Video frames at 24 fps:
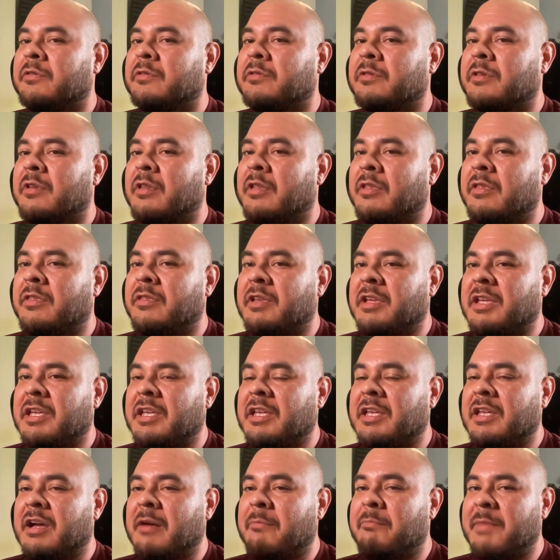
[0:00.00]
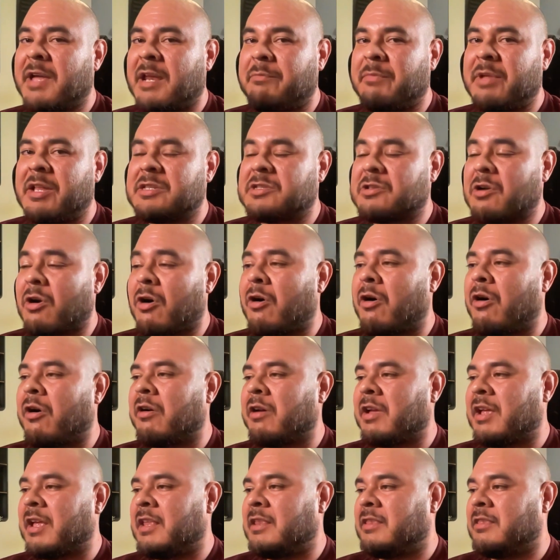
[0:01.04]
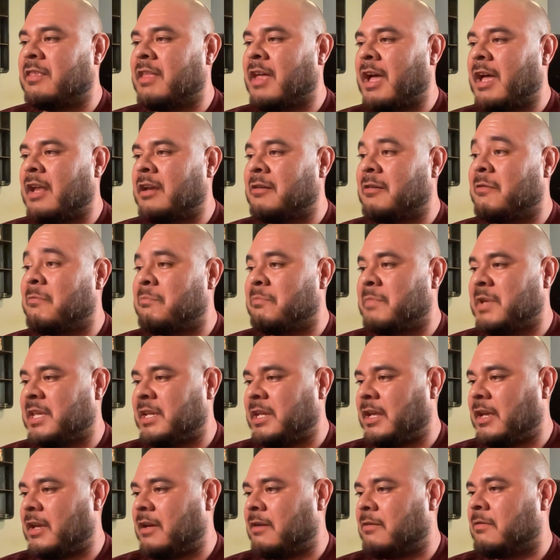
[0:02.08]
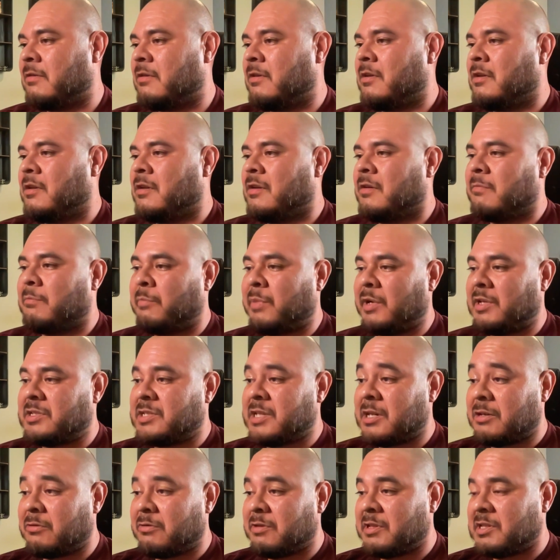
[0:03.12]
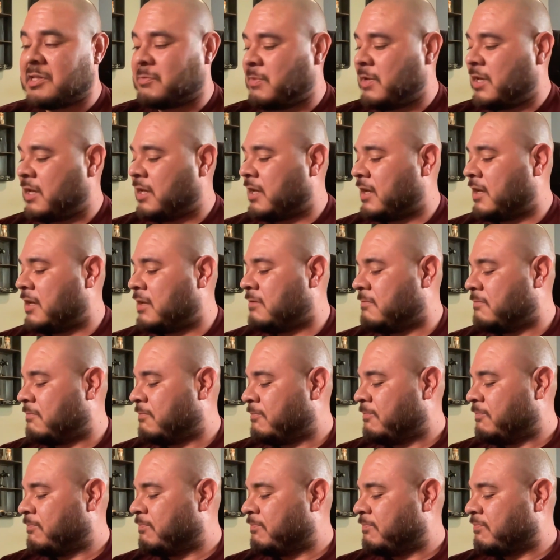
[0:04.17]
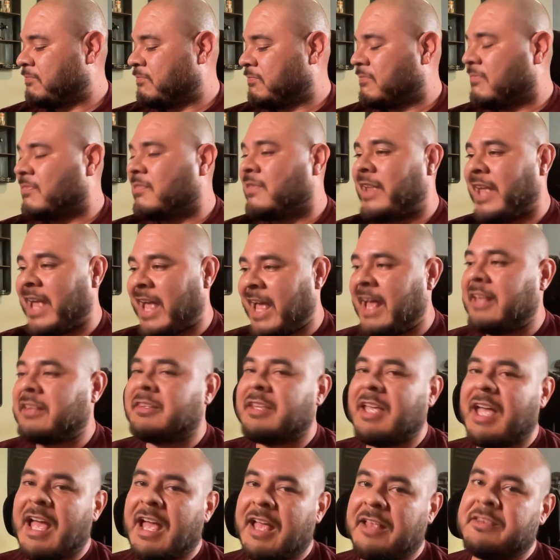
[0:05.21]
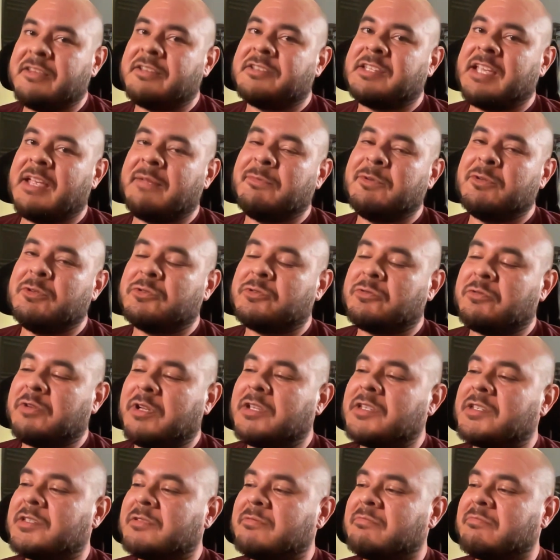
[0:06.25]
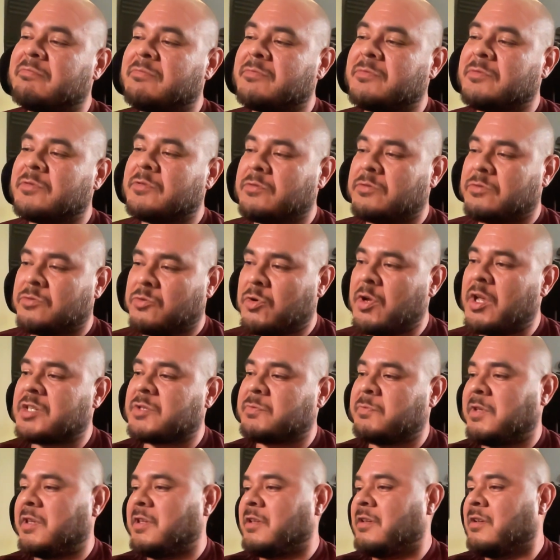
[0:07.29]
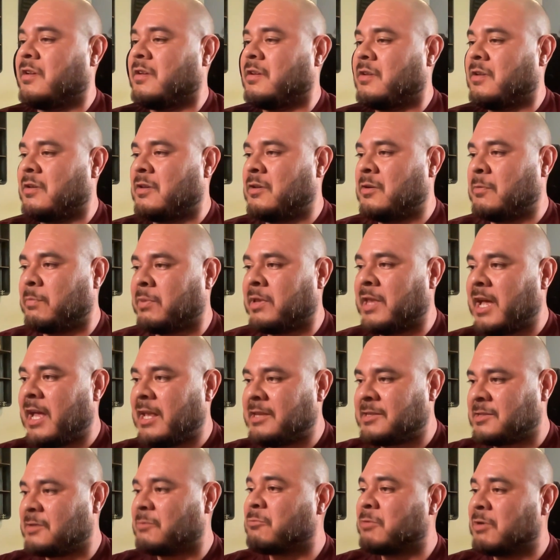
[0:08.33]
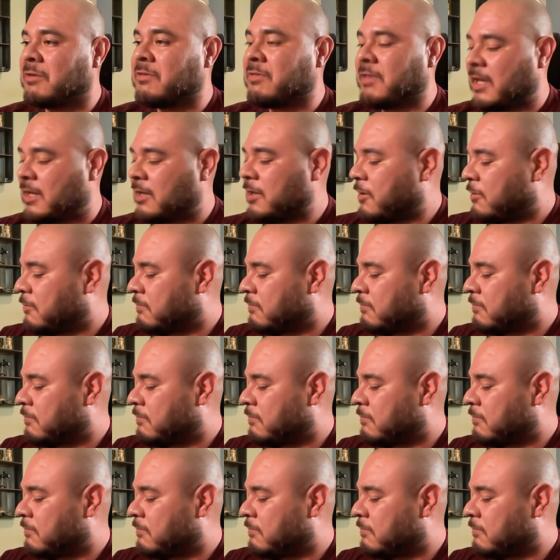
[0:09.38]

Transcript: the amendments are in that media. But generally speaking, add the same nutrients. Trust me, your plants will thank you.